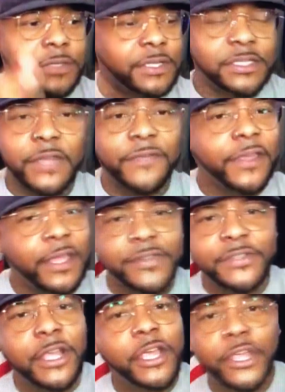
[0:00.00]

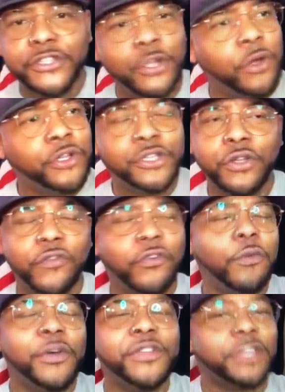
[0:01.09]
certificates and so on and so
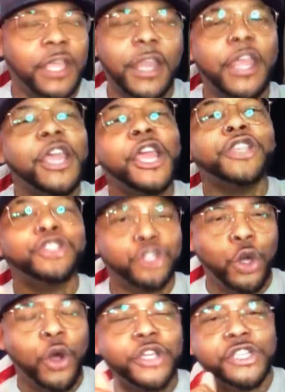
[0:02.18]
forth. Once again, it's
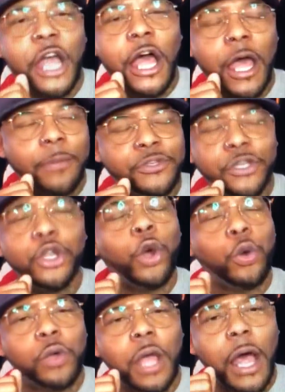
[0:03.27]
your job to
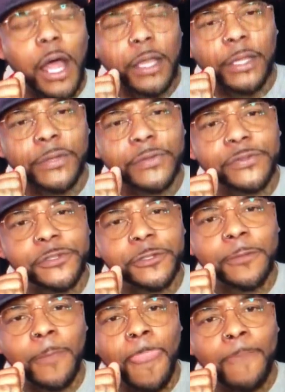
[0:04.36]
know who God is,
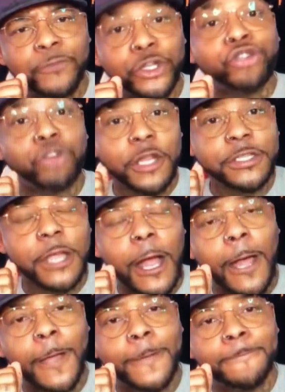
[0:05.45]
to trust
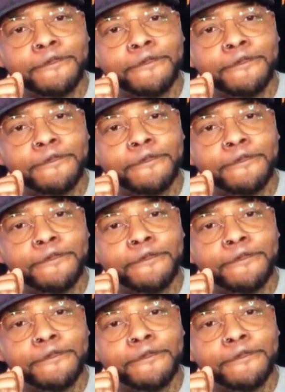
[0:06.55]
God,